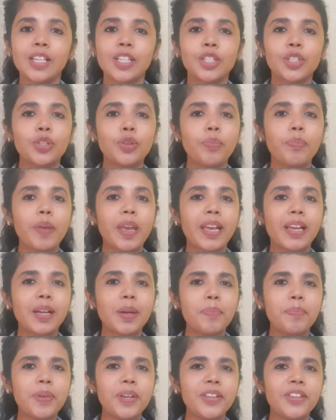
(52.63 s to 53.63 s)
to make
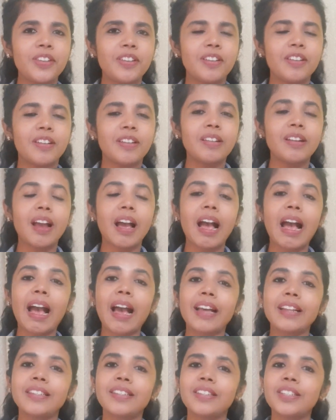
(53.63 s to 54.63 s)
up a year
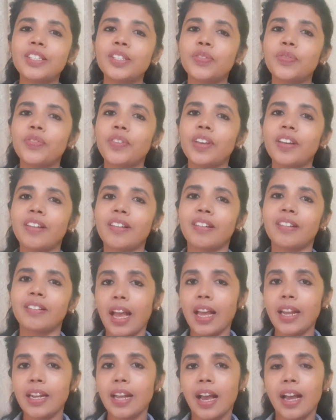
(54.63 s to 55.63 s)
and a sphere,
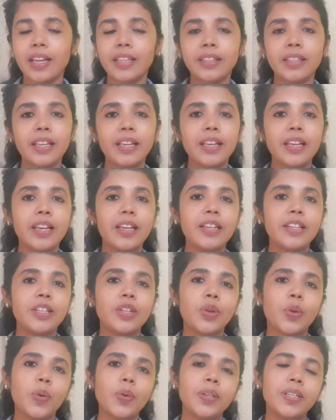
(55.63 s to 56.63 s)
and I think it
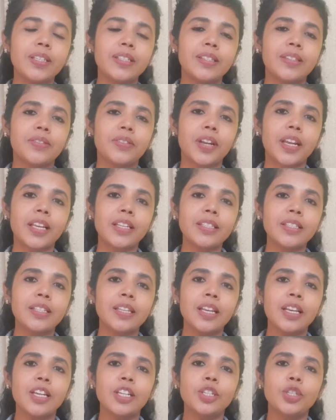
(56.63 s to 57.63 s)
no disgrace
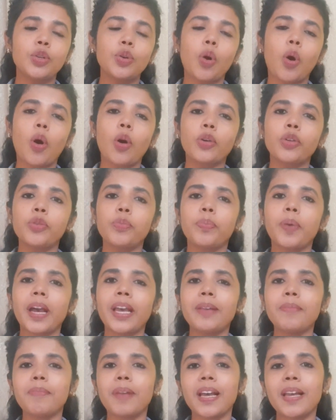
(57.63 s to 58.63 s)
to
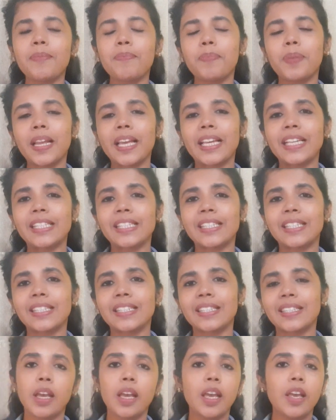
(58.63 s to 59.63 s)
occupy my
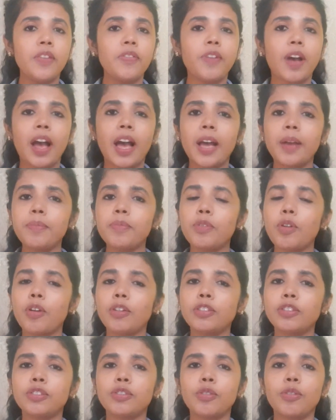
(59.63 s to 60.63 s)
place. If I am
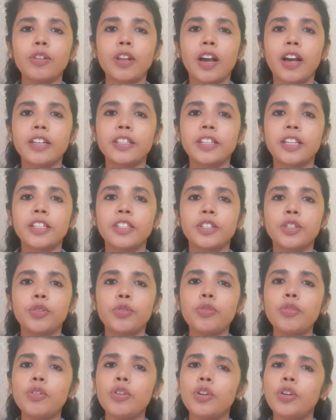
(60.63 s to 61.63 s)
not so large as
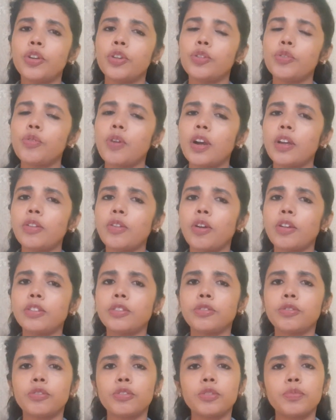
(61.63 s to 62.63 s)
you, you are
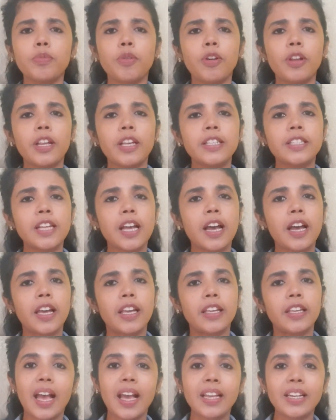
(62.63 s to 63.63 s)
not so small as
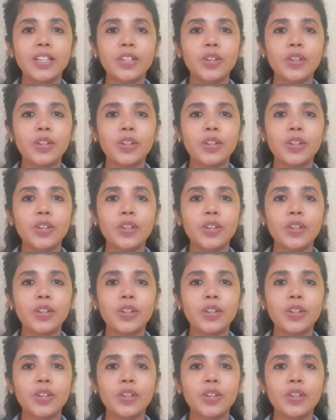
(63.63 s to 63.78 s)
I, and